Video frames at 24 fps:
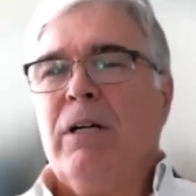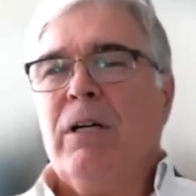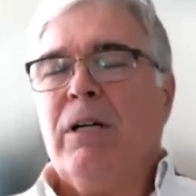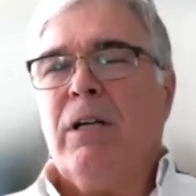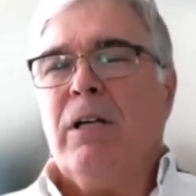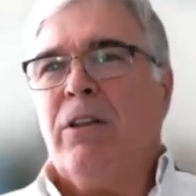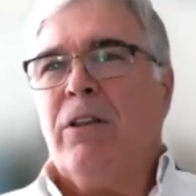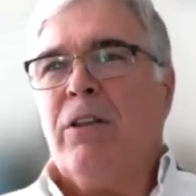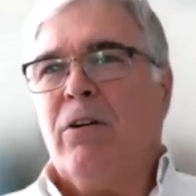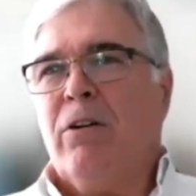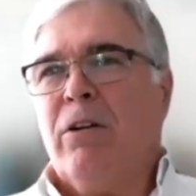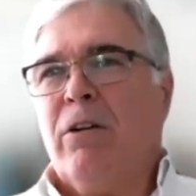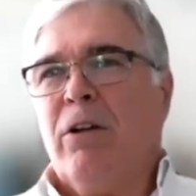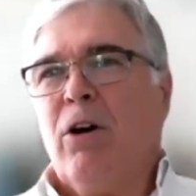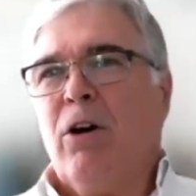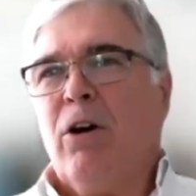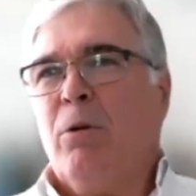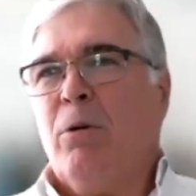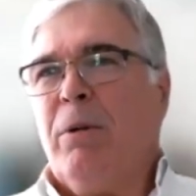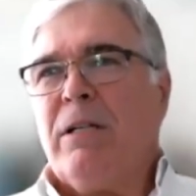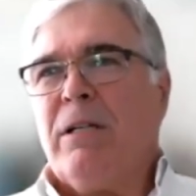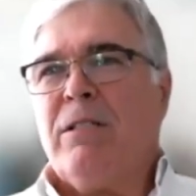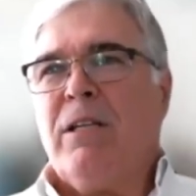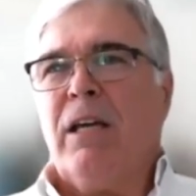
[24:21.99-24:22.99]
You know, they're
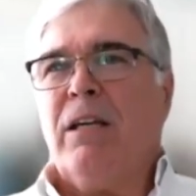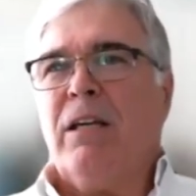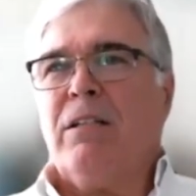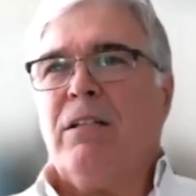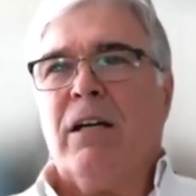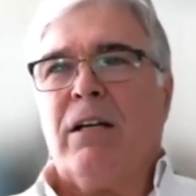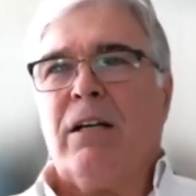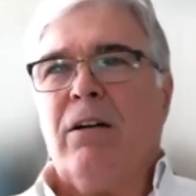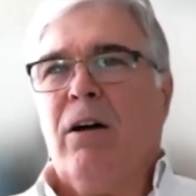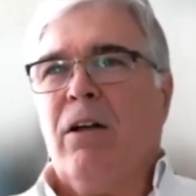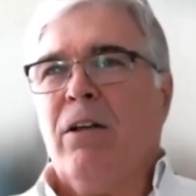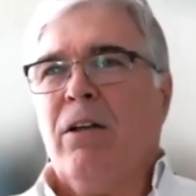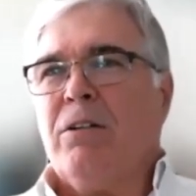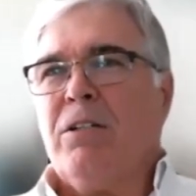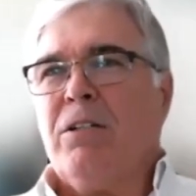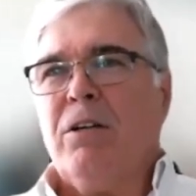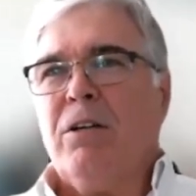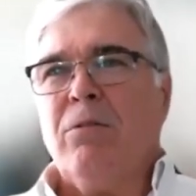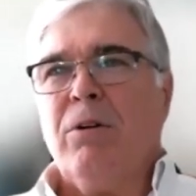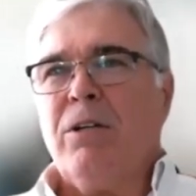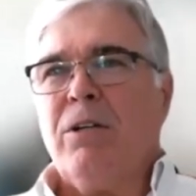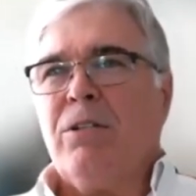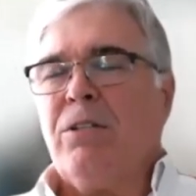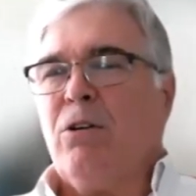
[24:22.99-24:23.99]
about taking technology
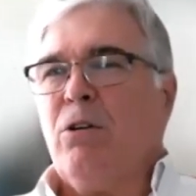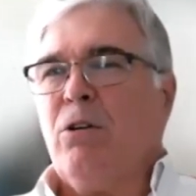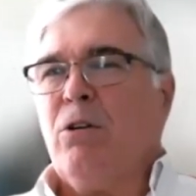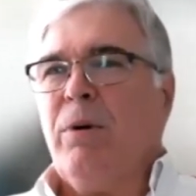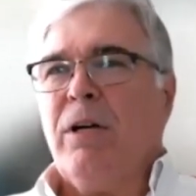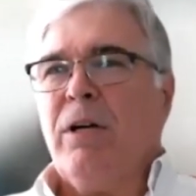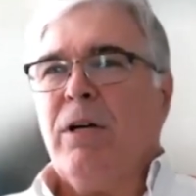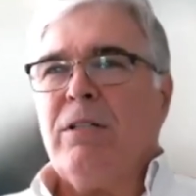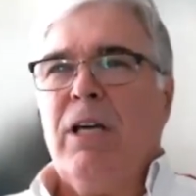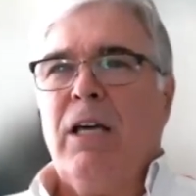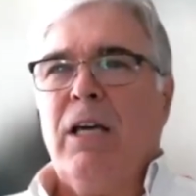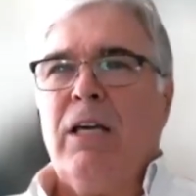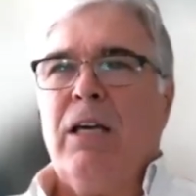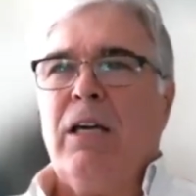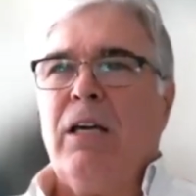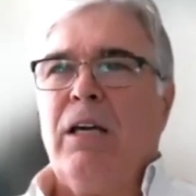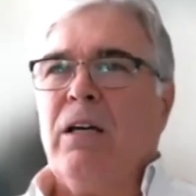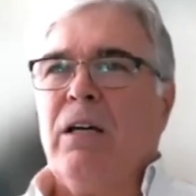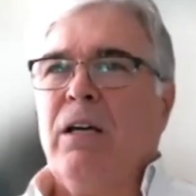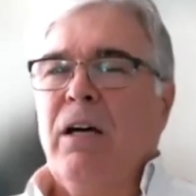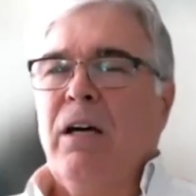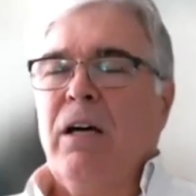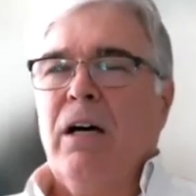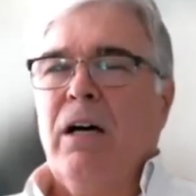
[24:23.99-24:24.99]
risk. They're about
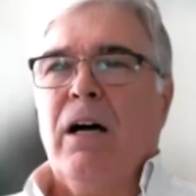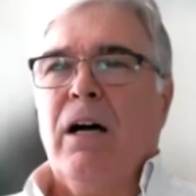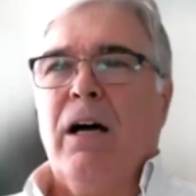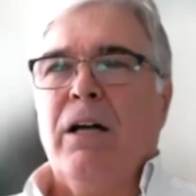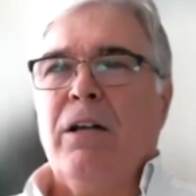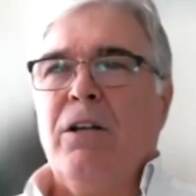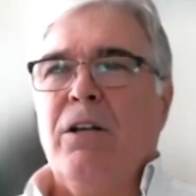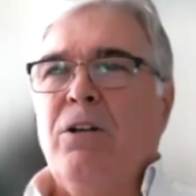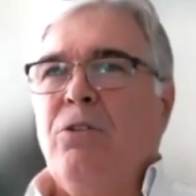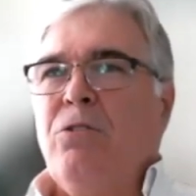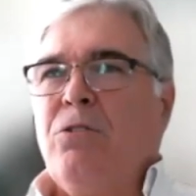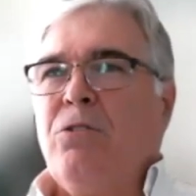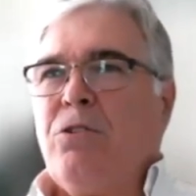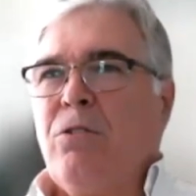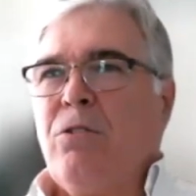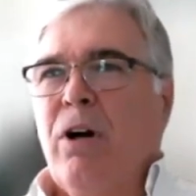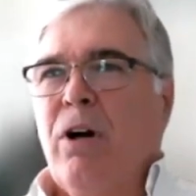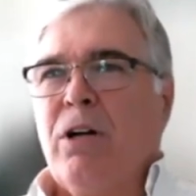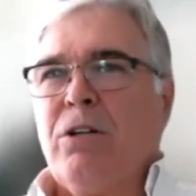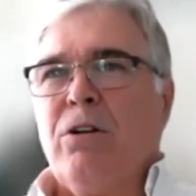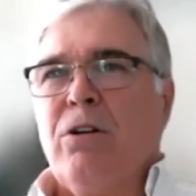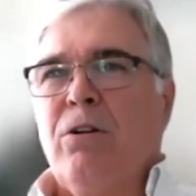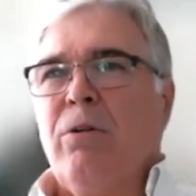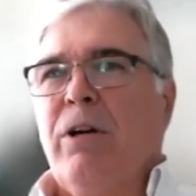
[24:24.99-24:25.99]
taking new
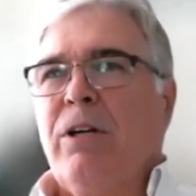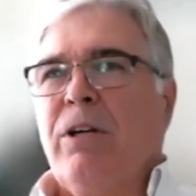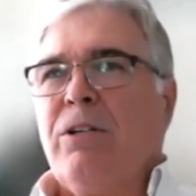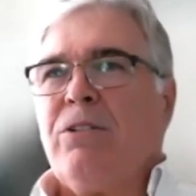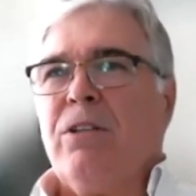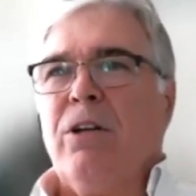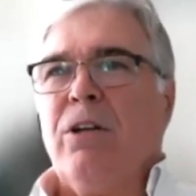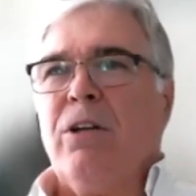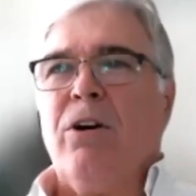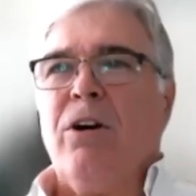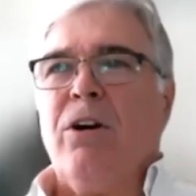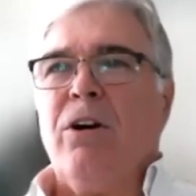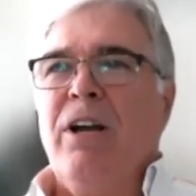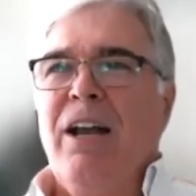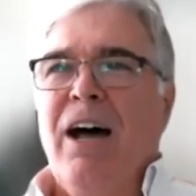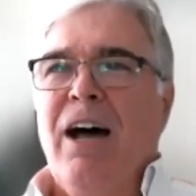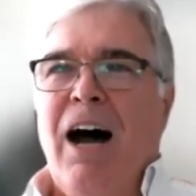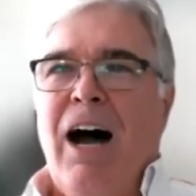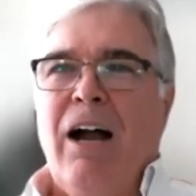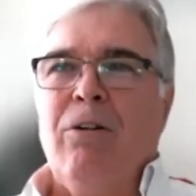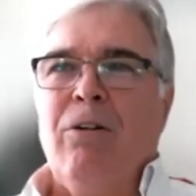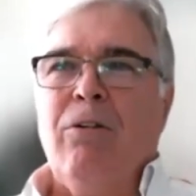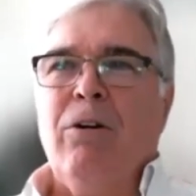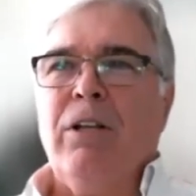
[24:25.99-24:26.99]
structure risk. They're
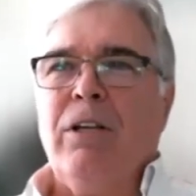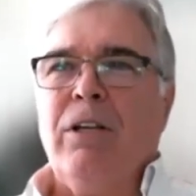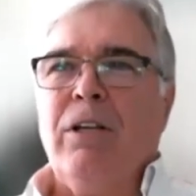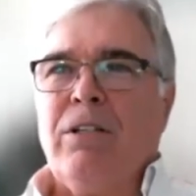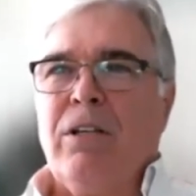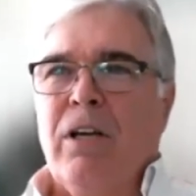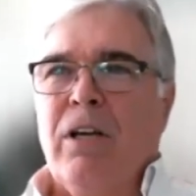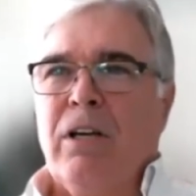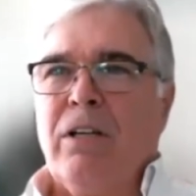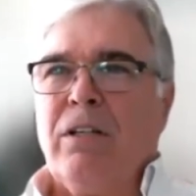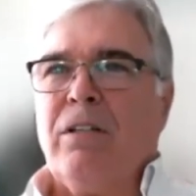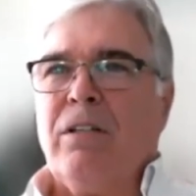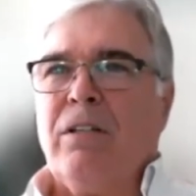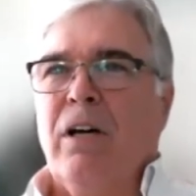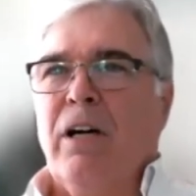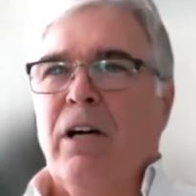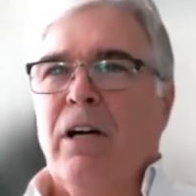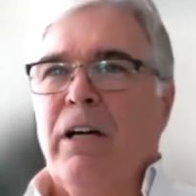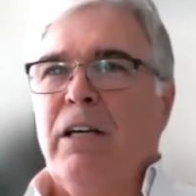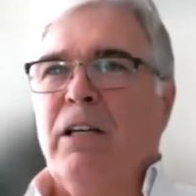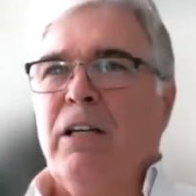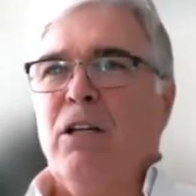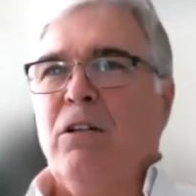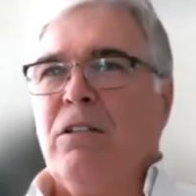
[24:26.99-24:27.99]
not really taking
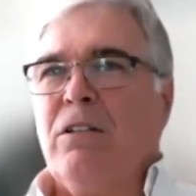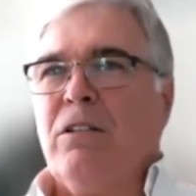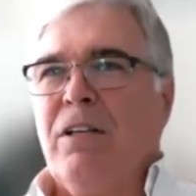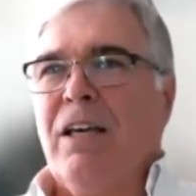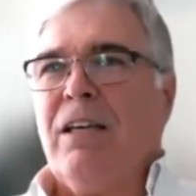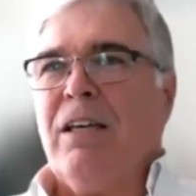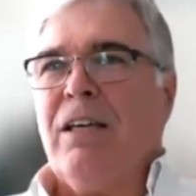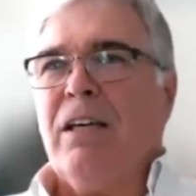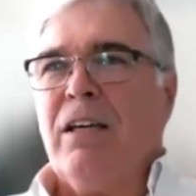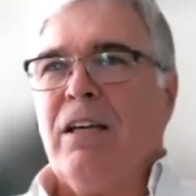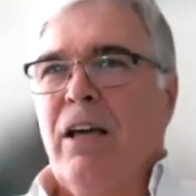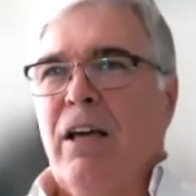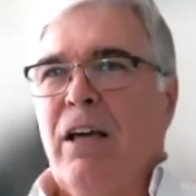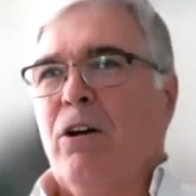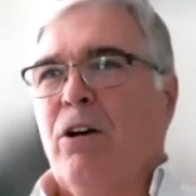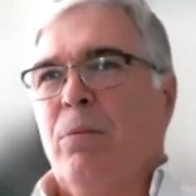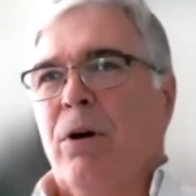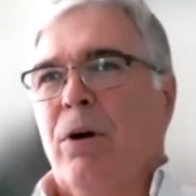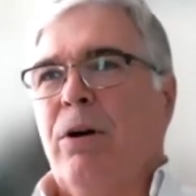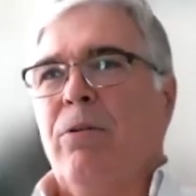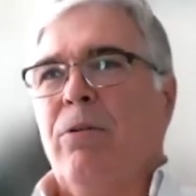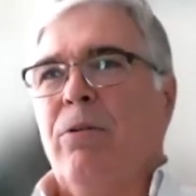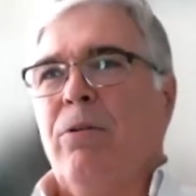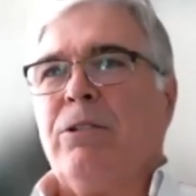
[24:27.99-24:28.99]

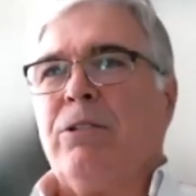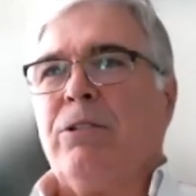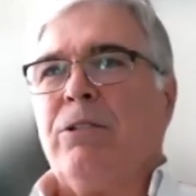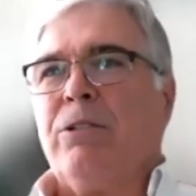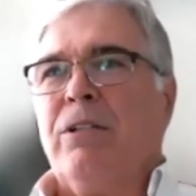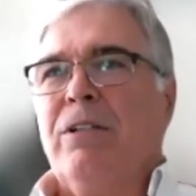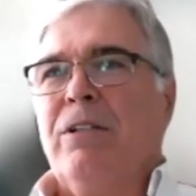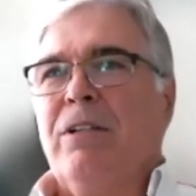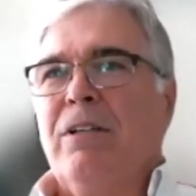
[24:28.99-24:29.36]
counterparty risk.